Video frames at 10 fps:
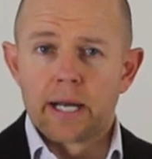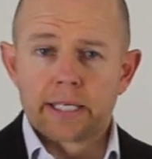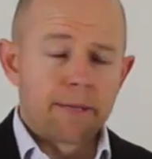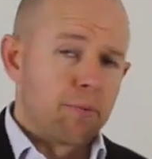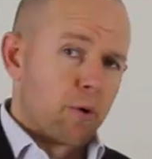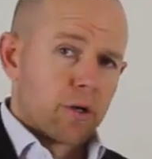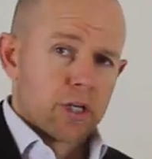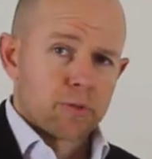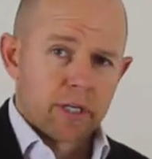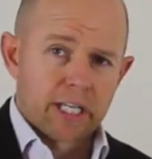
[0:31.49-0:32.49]
keep
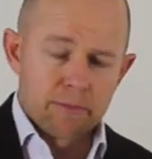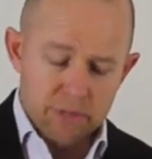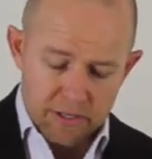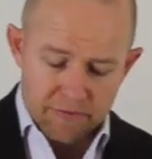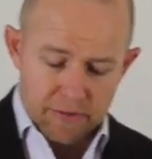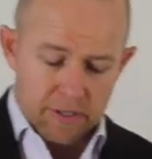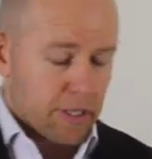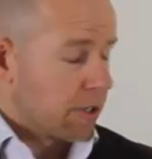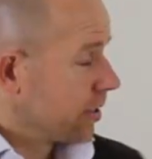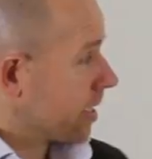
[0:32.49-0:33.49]
organised when it comes to
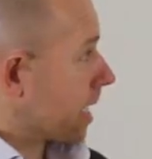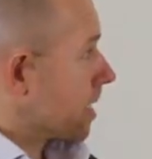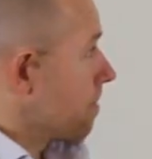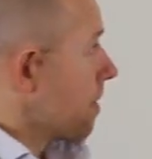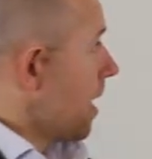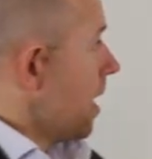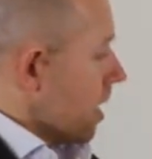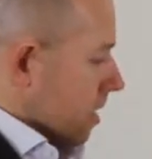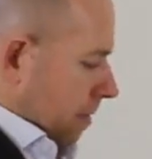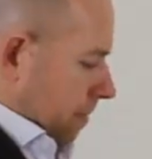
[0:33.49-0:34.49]
your contacts.
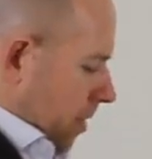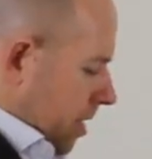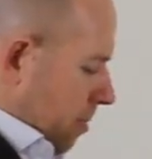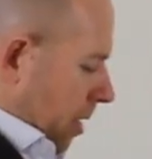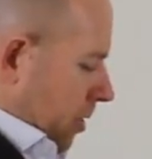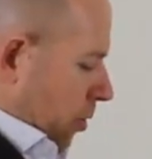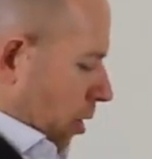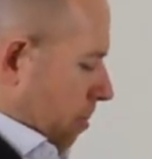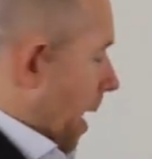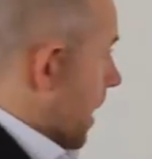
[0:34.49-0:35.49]
So the first thing we're going to
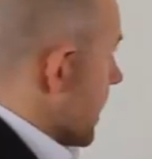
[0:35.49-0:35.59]
talk about